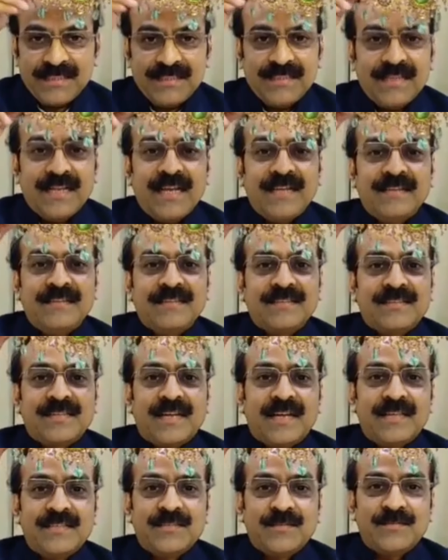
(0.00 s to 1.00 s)
and the
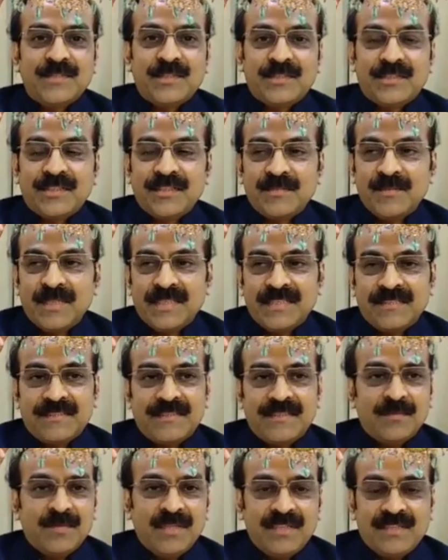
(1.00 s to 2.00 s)
size of the turban is
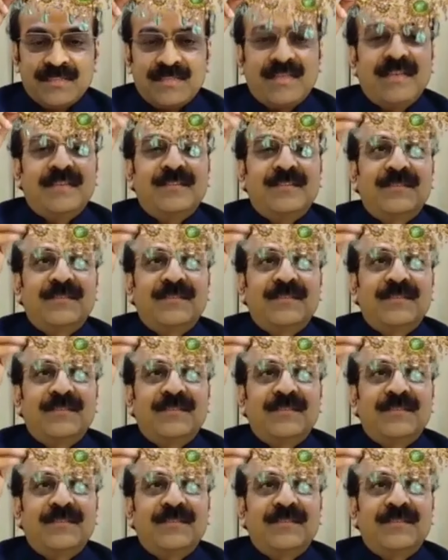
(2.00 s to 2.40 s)
double the size of your